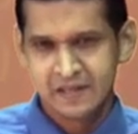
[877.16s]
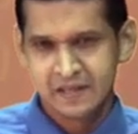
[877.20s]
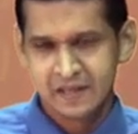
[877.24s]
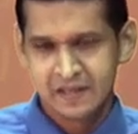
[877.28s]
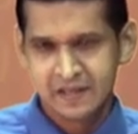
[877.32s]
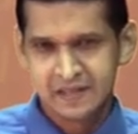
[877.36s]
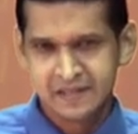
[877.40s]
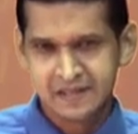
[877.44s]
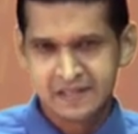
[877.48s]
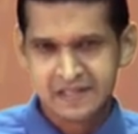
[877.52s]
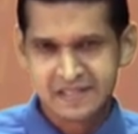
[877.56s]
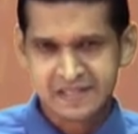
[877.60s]

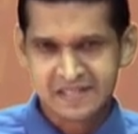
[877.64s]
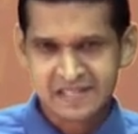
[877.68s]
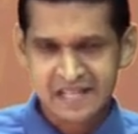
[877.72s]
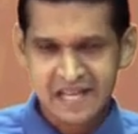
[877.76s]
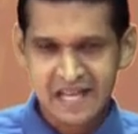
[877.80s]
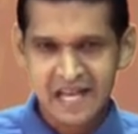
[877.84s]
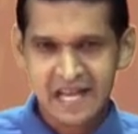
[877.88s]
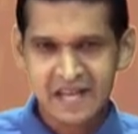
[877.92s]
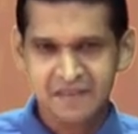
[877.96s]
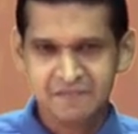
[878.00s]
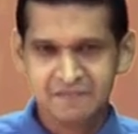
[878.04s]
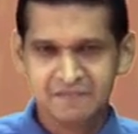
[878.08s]
In the
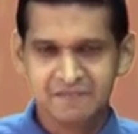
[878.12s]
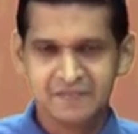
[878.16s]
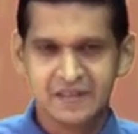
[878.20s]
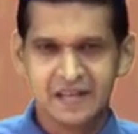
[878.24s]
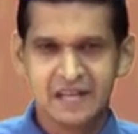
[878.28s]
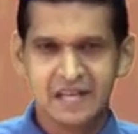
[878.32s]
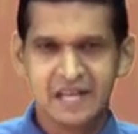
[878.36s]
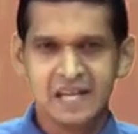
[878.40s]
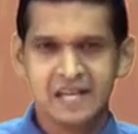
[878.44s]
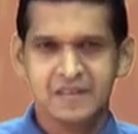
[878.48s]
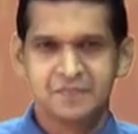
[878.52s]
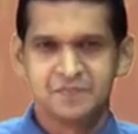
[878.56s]
same
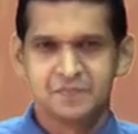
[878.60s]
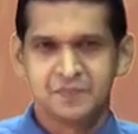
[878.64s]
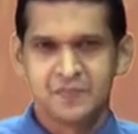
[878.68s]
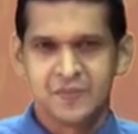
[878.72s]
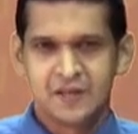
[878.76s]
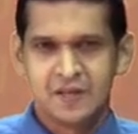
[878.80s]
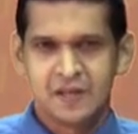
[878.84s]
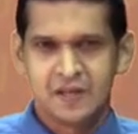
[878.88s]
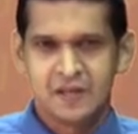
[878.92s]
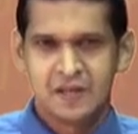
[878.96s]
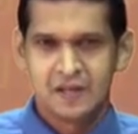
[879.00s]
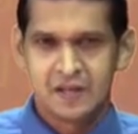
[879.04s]
way,
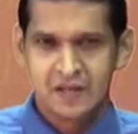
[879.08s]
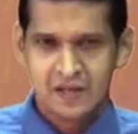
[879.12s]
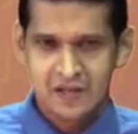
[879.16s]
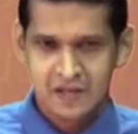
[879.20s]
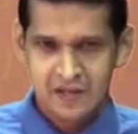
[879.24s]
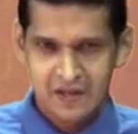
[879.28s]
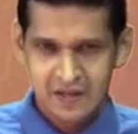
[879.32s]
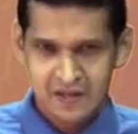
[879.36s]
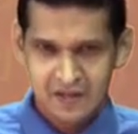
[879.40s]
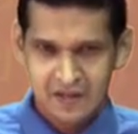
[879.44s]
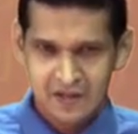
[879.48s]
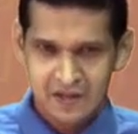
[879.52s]

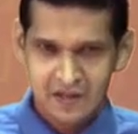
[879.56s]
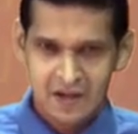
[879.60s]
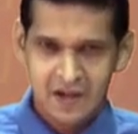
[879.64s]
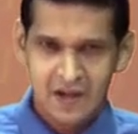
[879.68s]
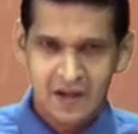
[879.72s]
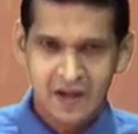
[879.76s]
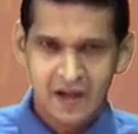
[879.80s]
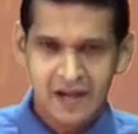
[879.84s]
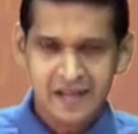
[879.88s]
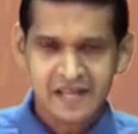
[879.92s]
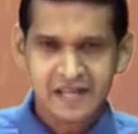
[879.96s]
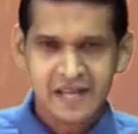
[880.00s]

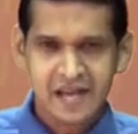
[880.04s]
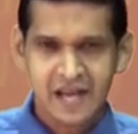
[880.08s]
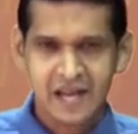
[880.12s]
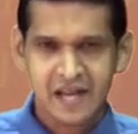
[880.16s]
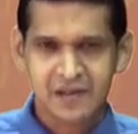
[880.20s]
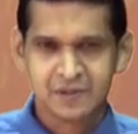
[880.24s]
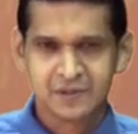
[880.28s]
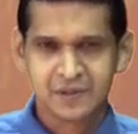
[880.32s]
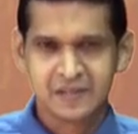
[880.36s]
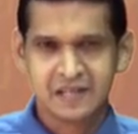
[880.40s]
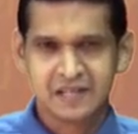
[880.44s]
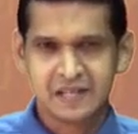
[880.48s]
I
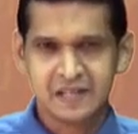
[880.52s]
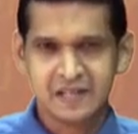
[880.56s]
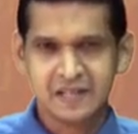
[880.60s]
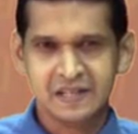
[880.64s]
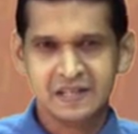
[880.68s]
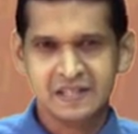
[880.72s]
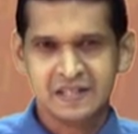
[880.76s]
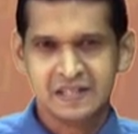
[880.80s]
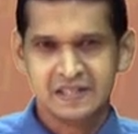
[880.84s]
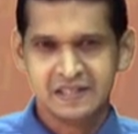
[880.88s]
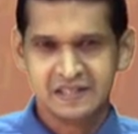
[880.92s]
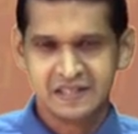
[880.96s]
have written